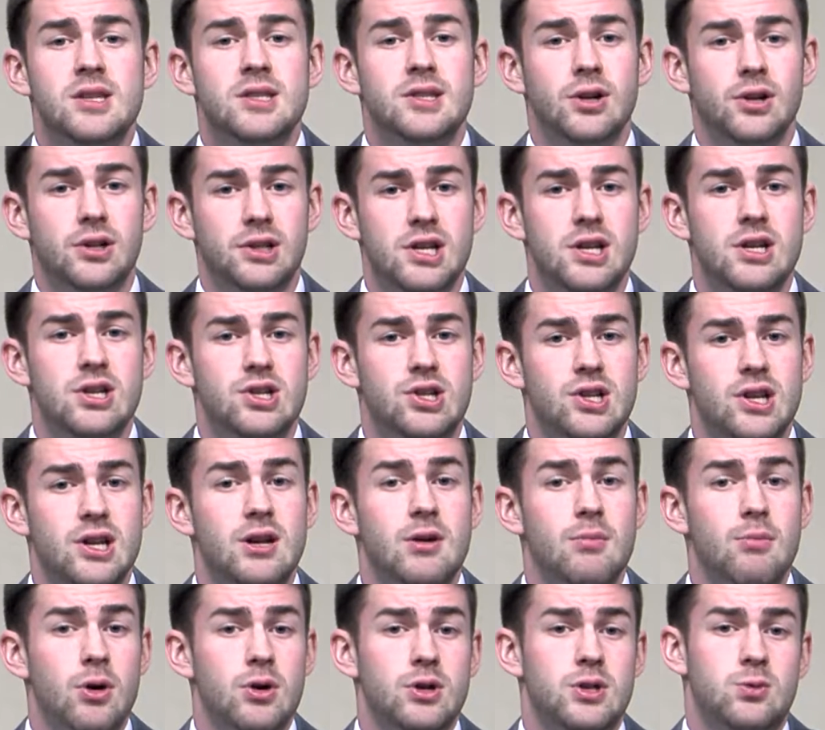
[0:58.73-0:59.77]

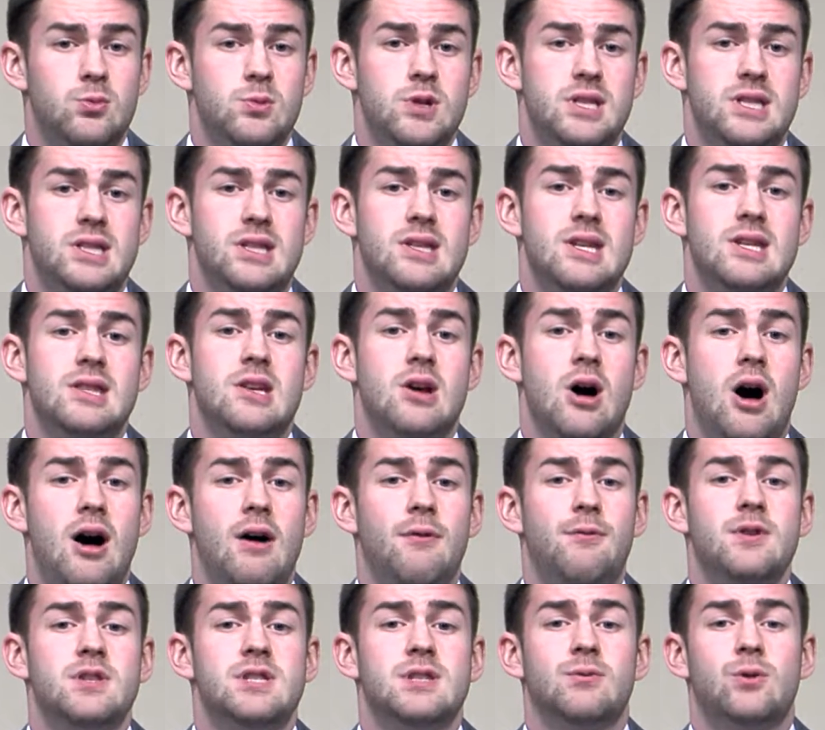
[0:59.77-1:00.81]
Sarkisian, most recently the
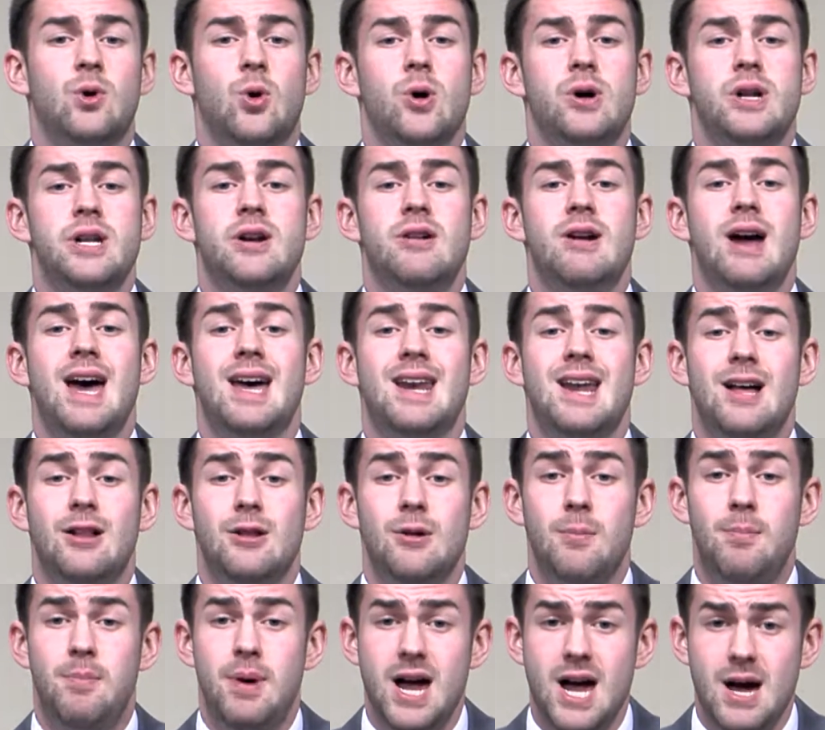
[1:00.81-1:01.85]
offensive coordinator at
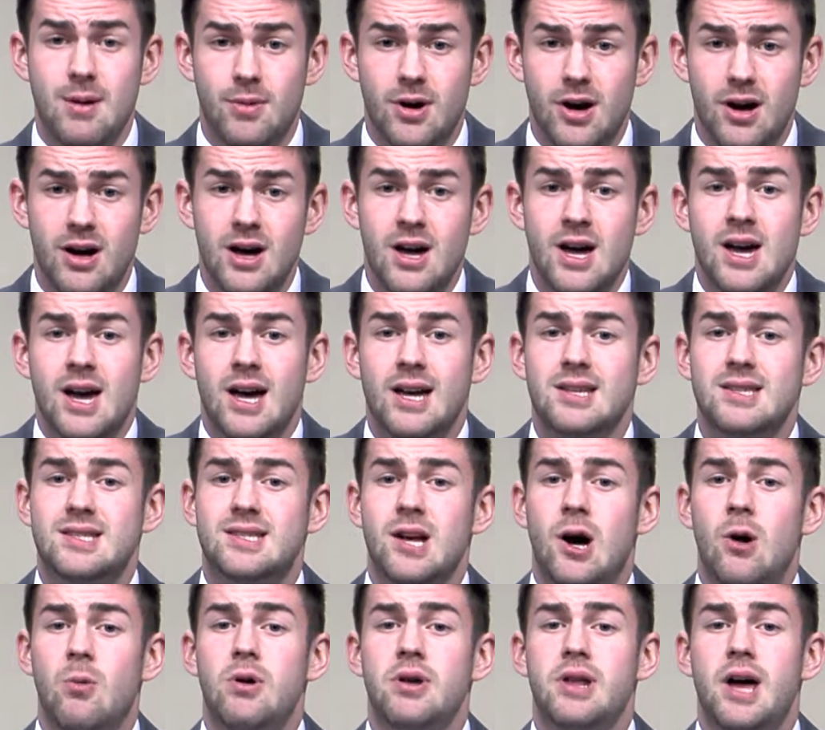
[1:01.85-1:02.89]
Alabama, has
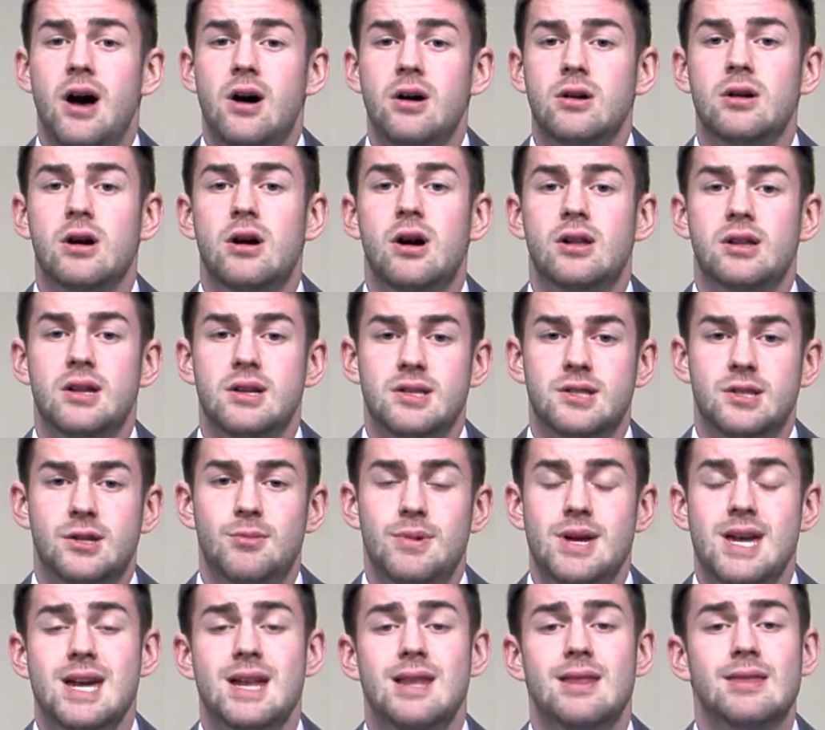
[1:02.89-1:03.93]
dealt with alcoholism
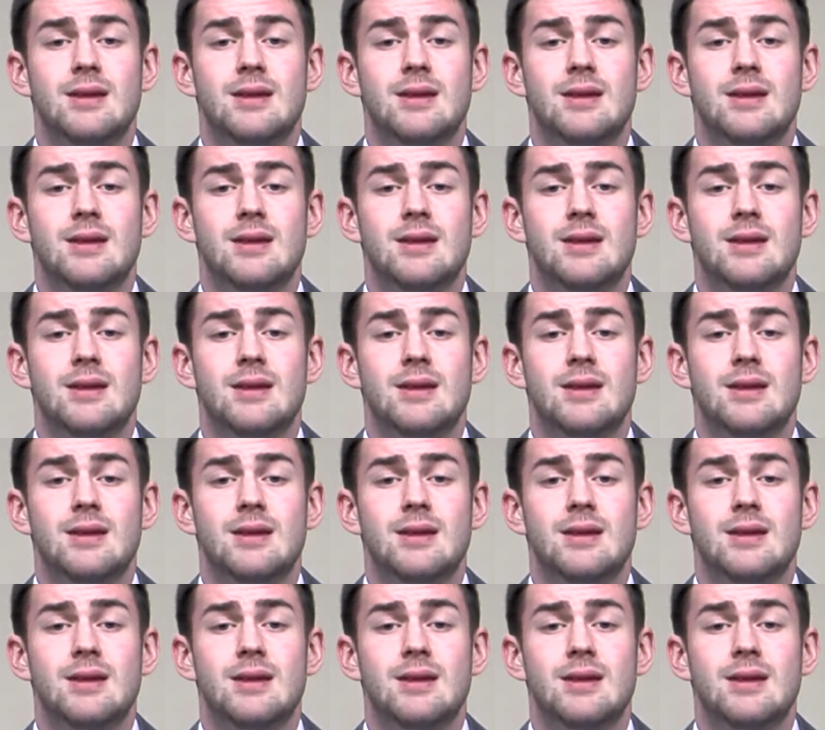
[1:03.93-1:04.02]
in